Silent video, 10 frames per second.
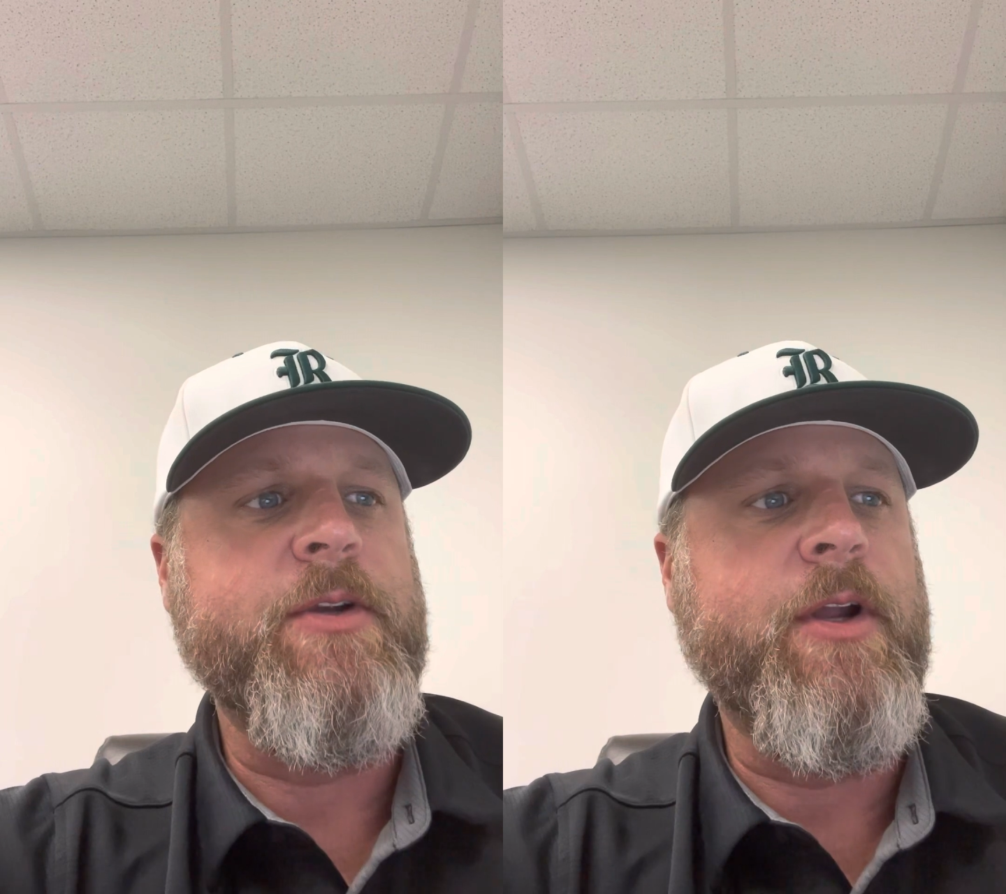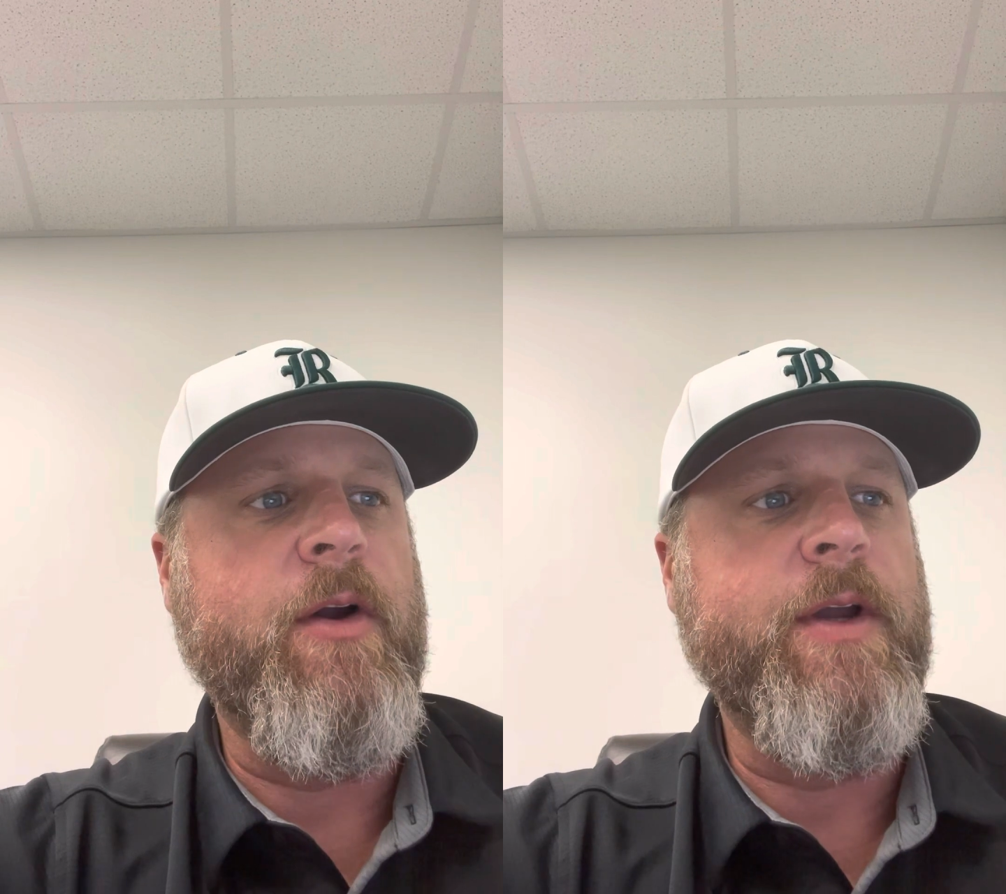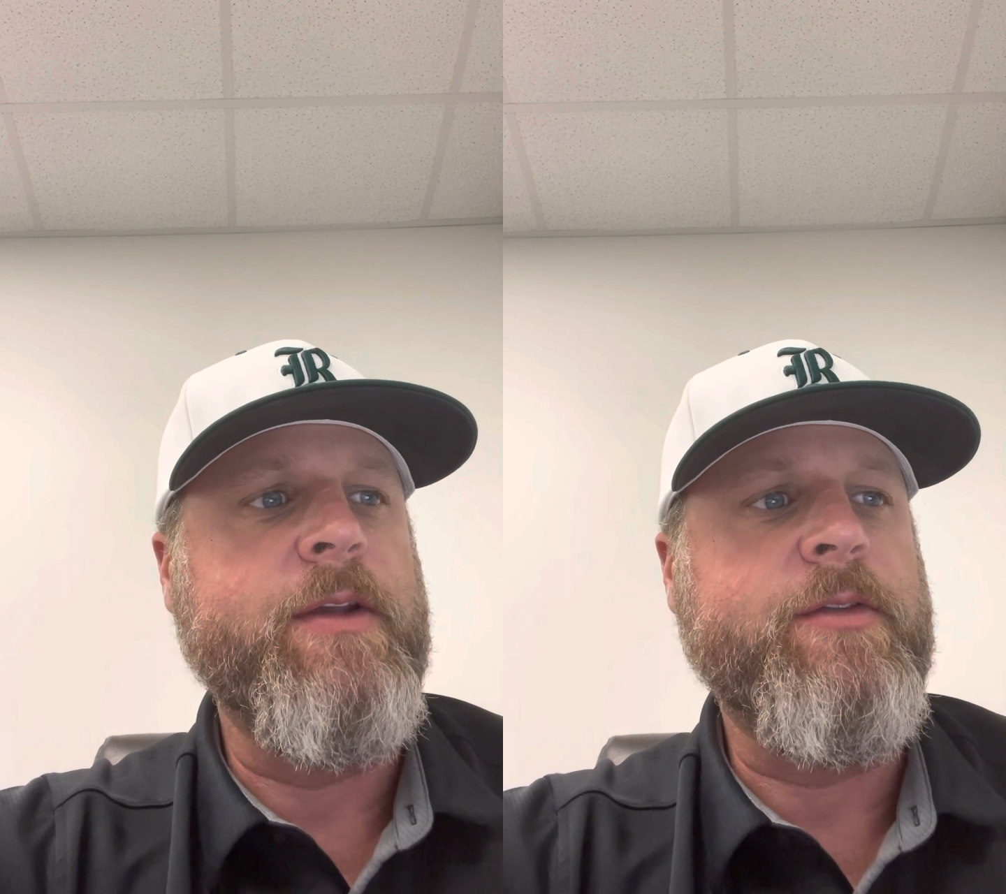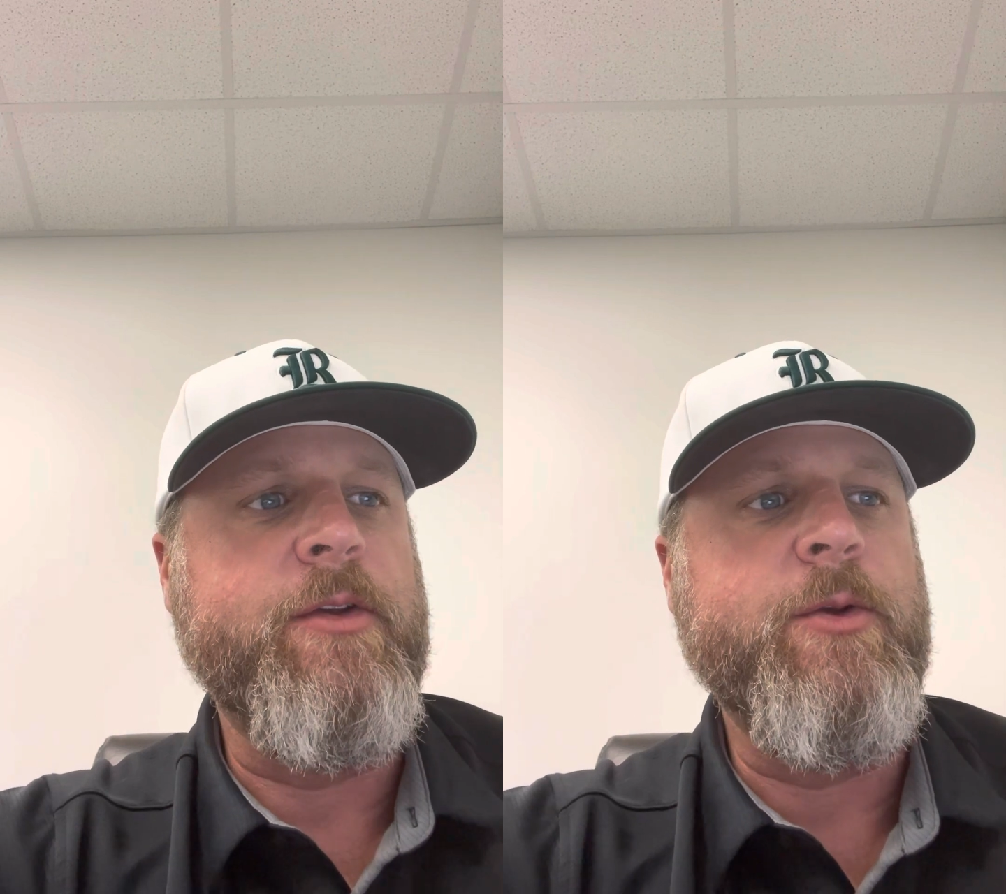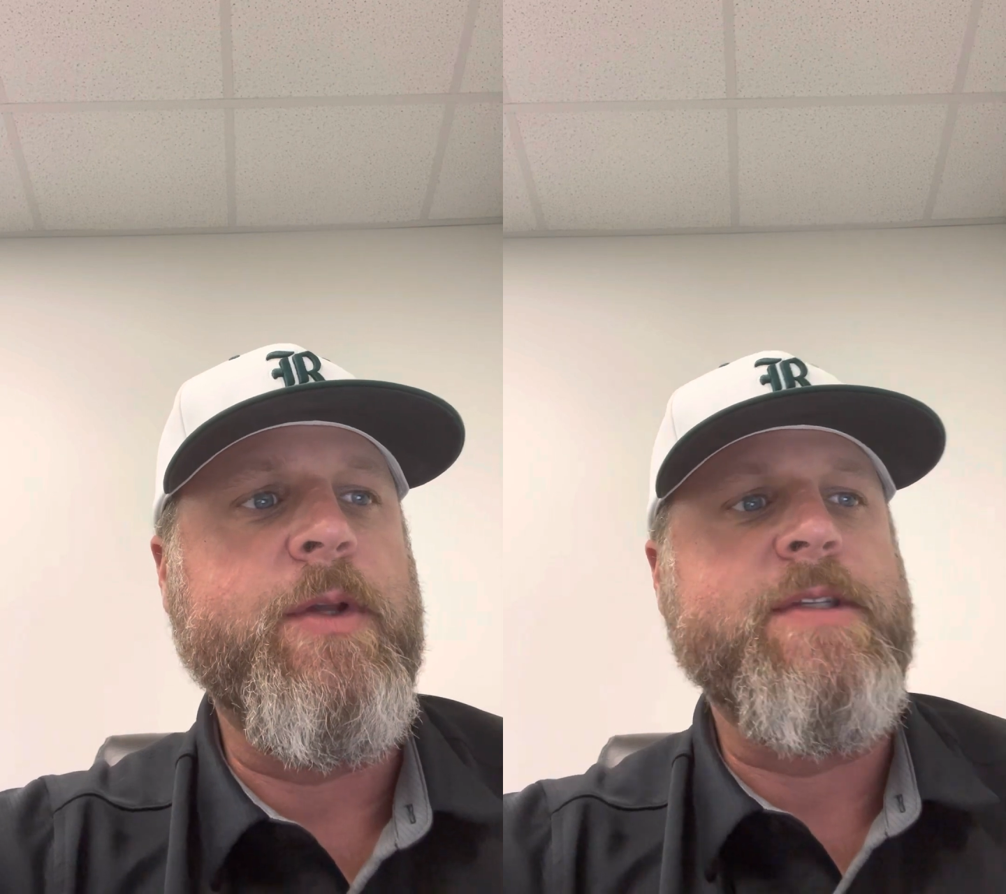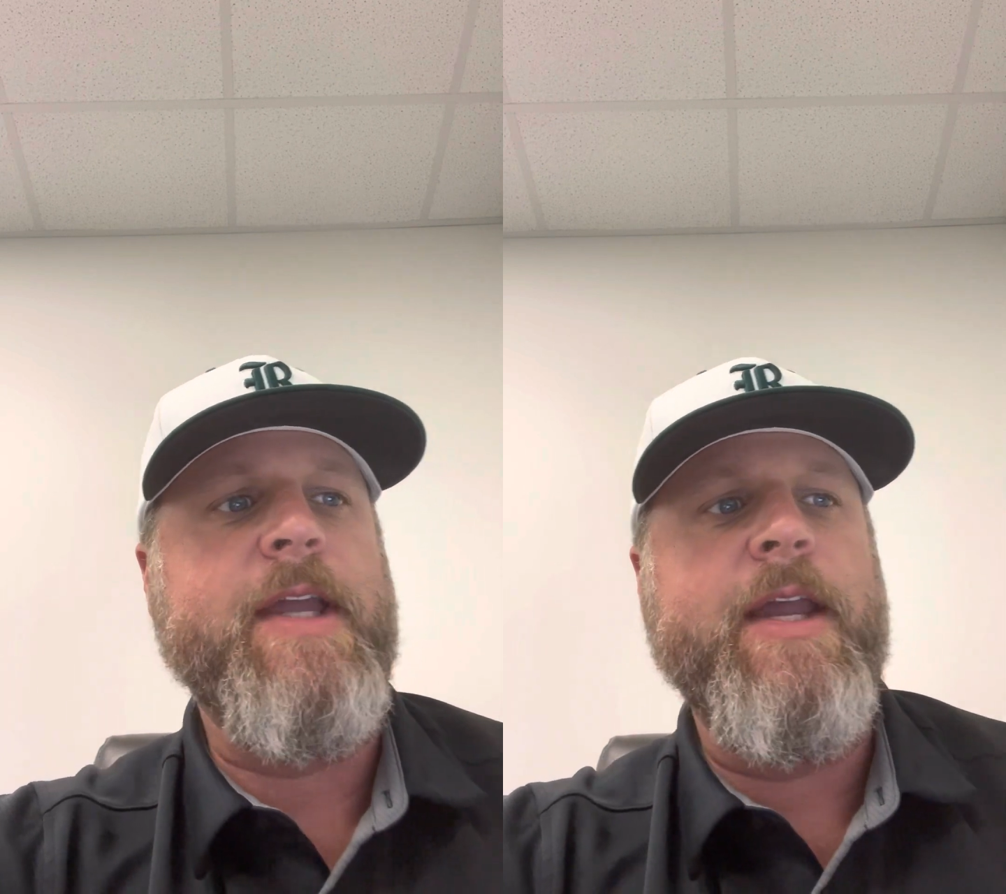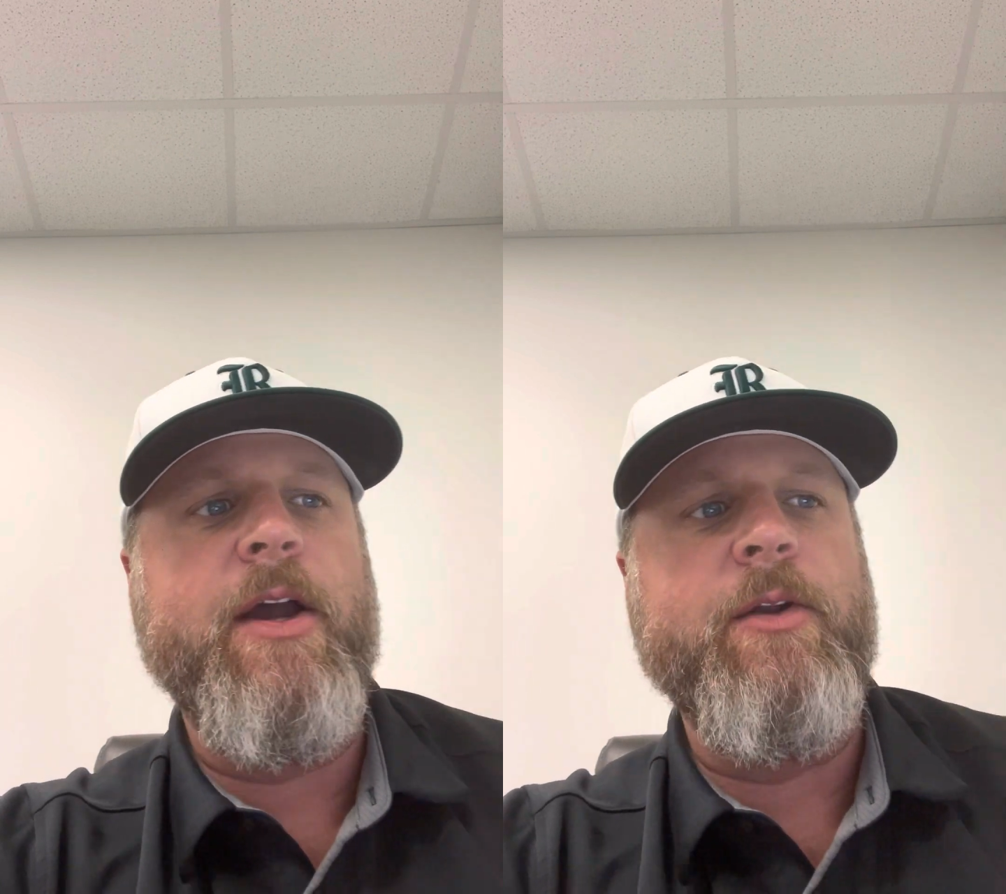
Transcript: you're going so you can stay